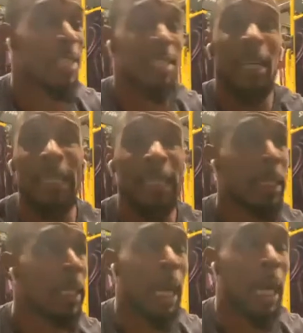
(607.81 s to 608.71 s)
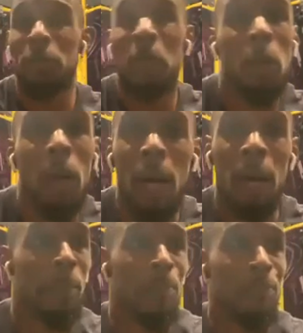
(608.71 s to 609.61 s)
study, I don't
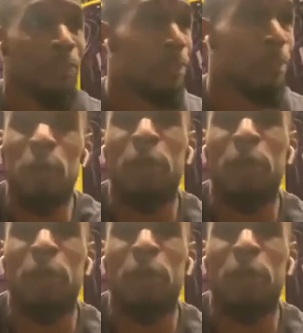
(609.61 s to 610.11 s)
know, birth